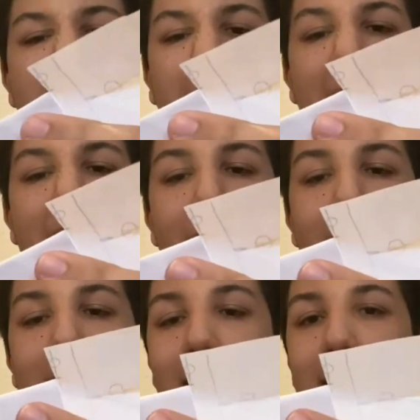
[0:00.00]
together
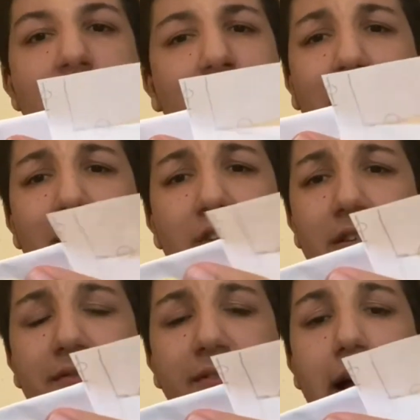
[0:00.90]
and nothing
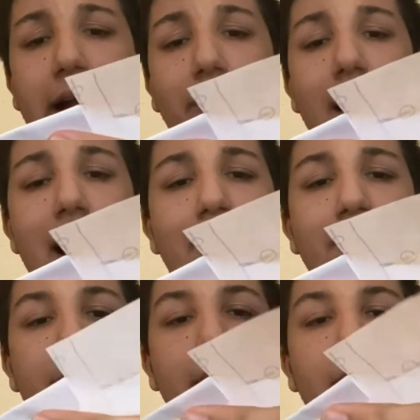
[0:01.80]
starts flying
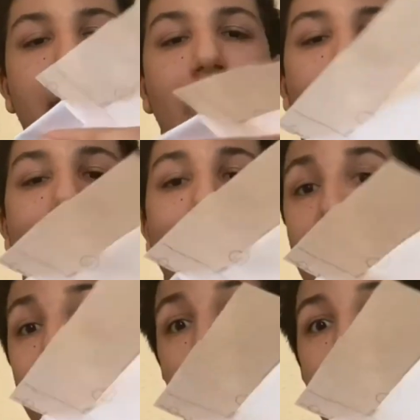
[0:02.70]
around.
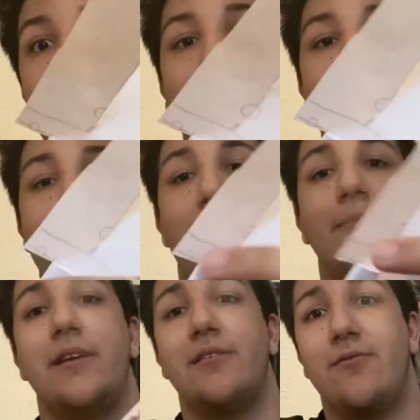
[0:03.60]
Because remember, you can
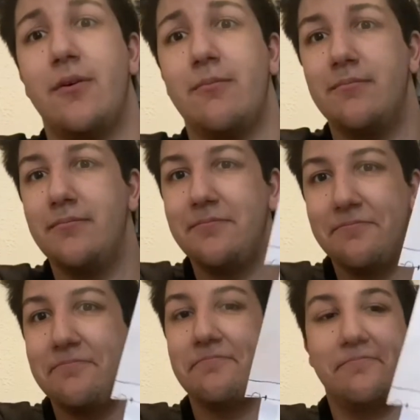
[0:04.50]
drop these from
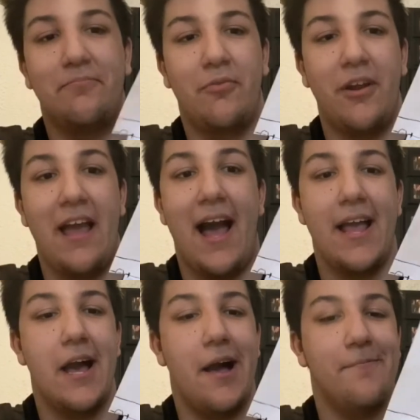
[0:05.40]
pretty
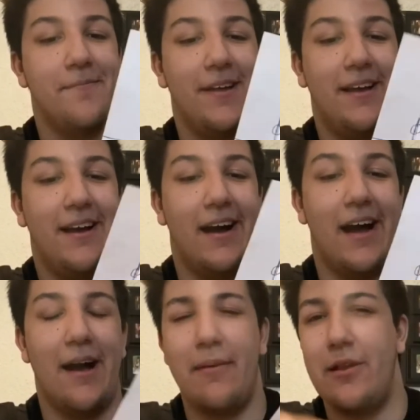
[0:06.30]
high up,
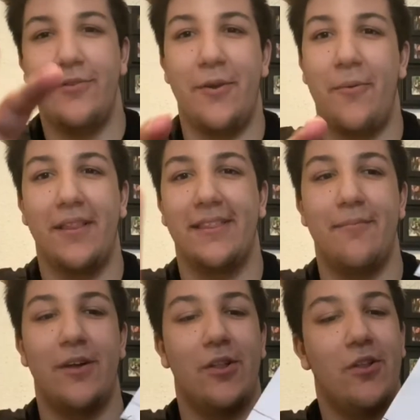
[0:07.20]
and you don't want
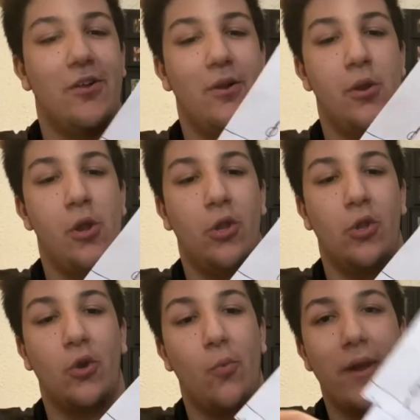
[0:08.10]
them to
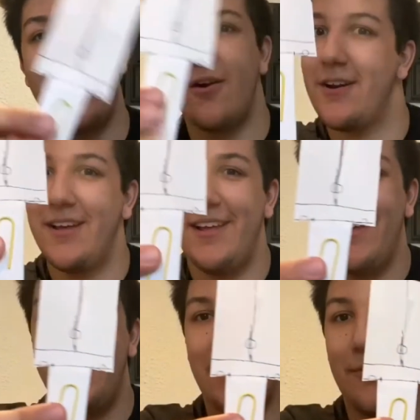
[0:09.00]
look weird.
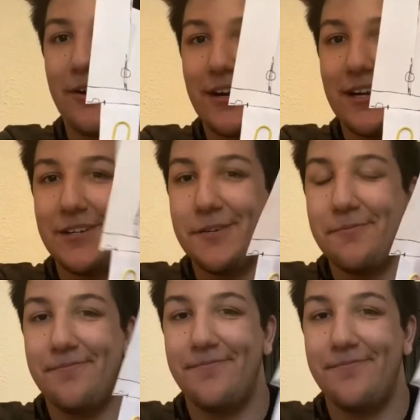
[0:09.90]
Now what you're going to do